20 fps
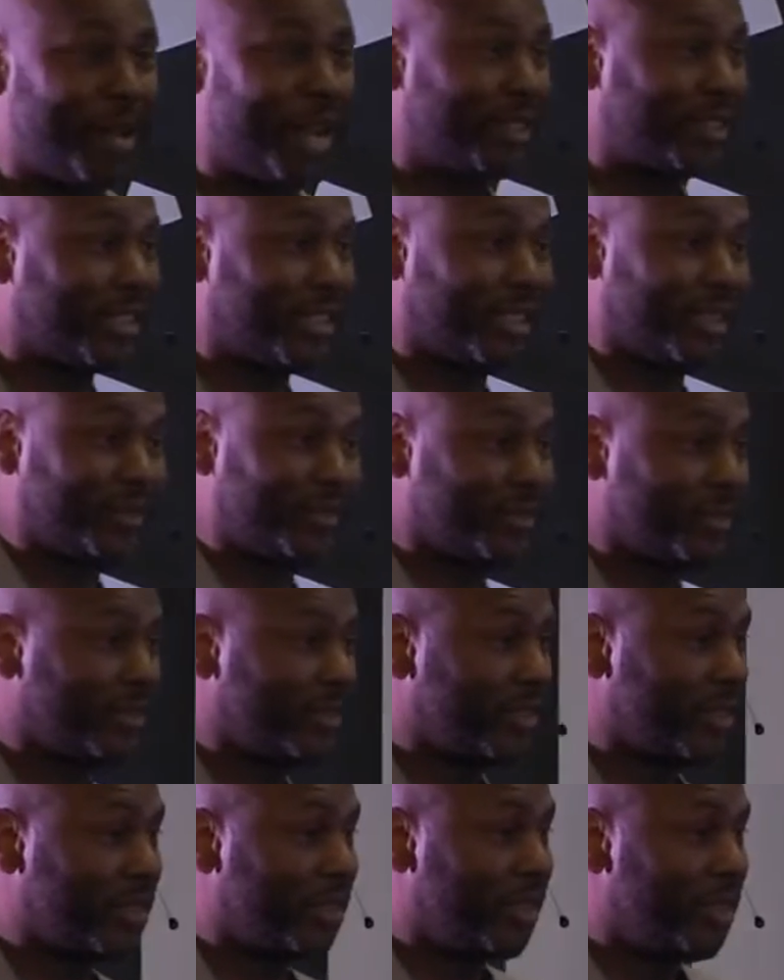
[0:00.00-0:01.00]
myself
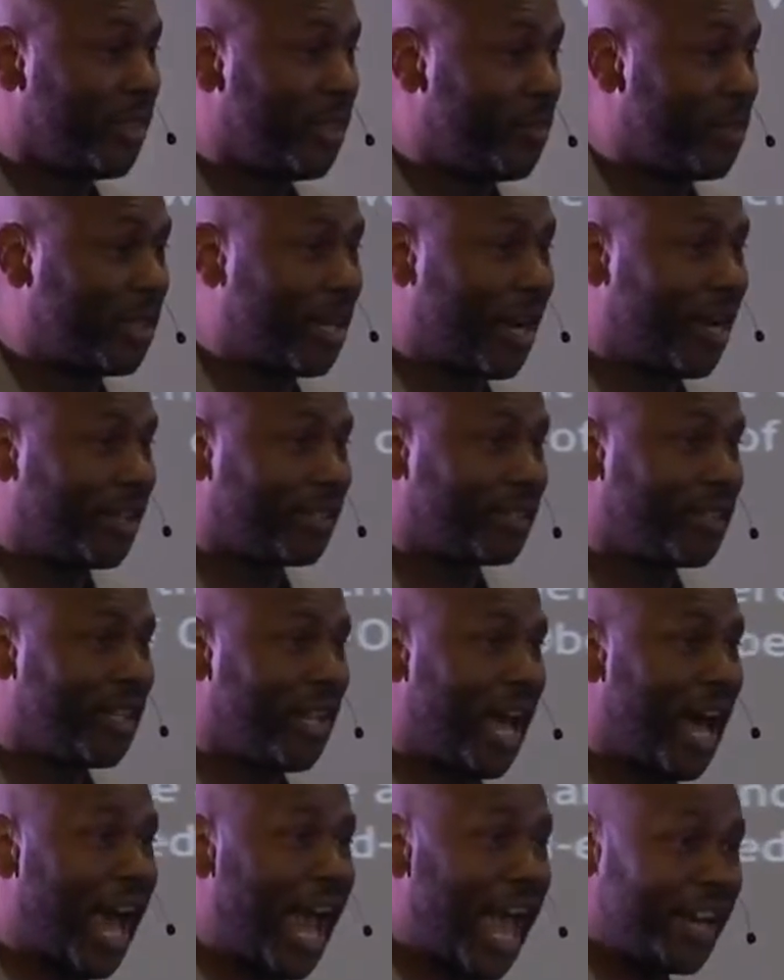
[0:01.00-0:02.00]
because
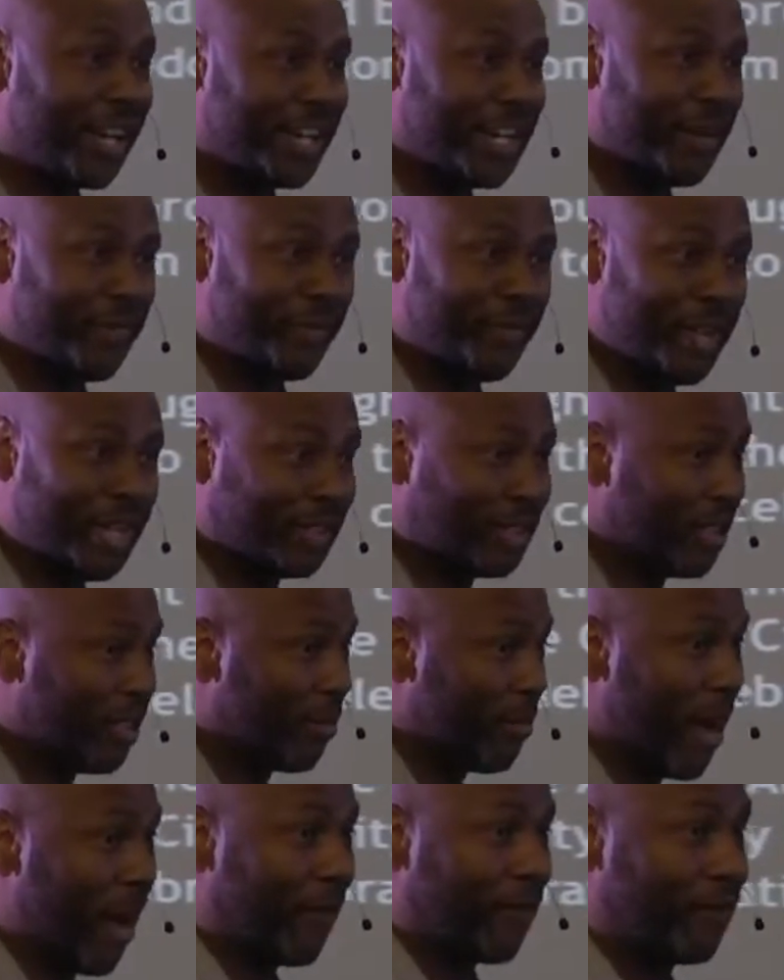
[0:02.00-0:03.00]
I had an invention
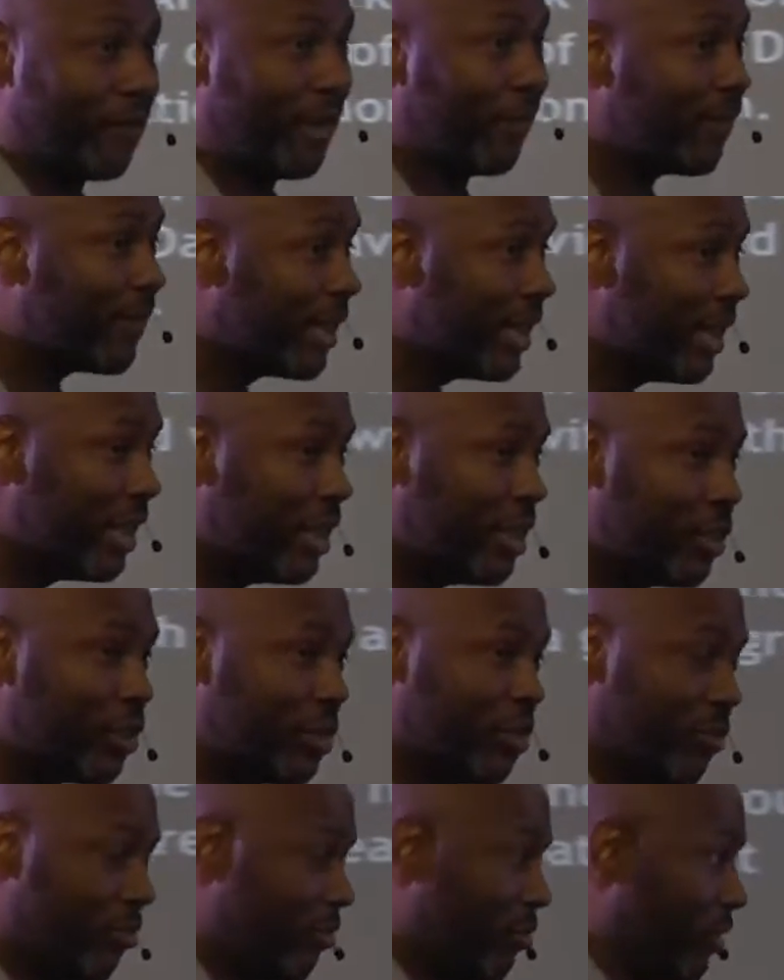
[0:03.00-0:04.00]
about 15,
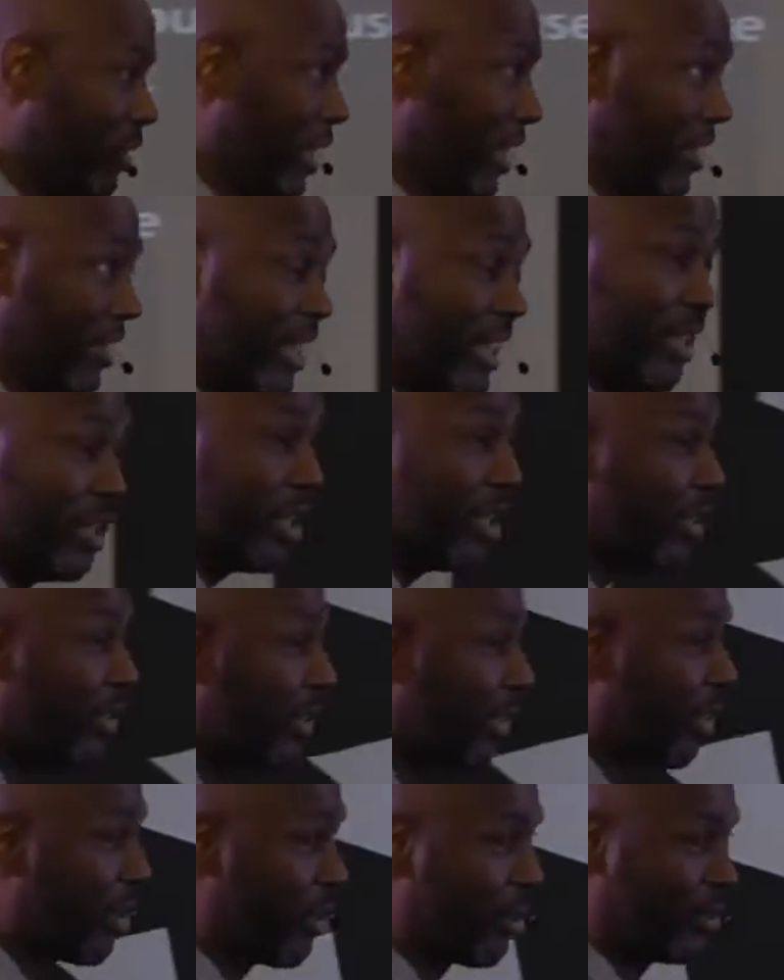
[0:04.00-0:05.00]
16 years
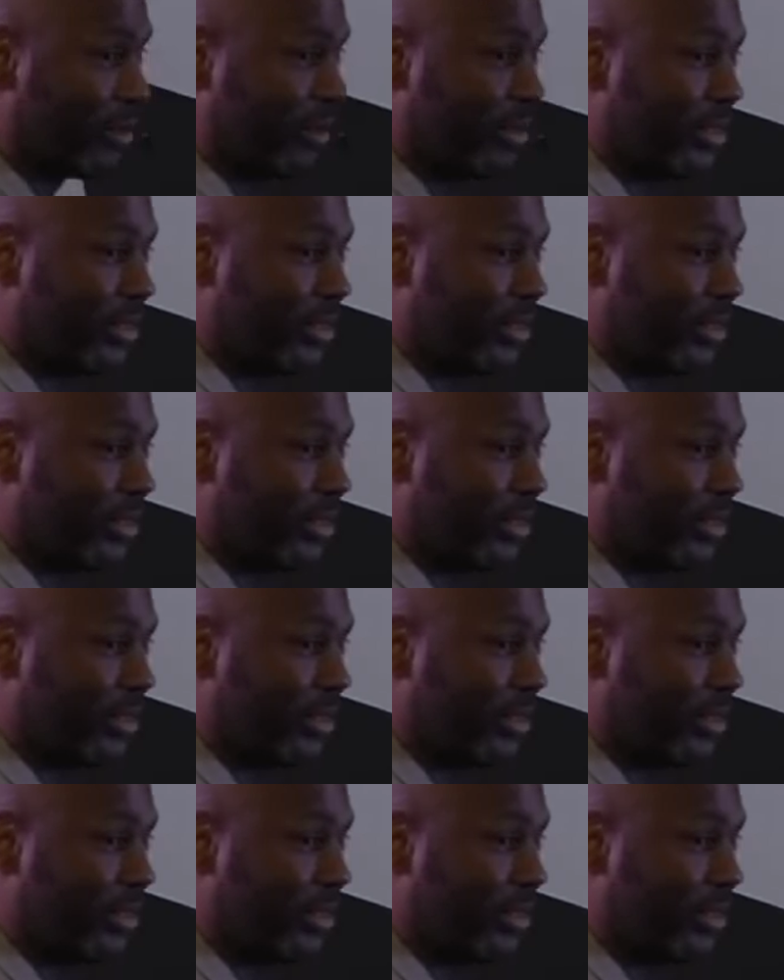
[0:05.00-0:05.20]
ago.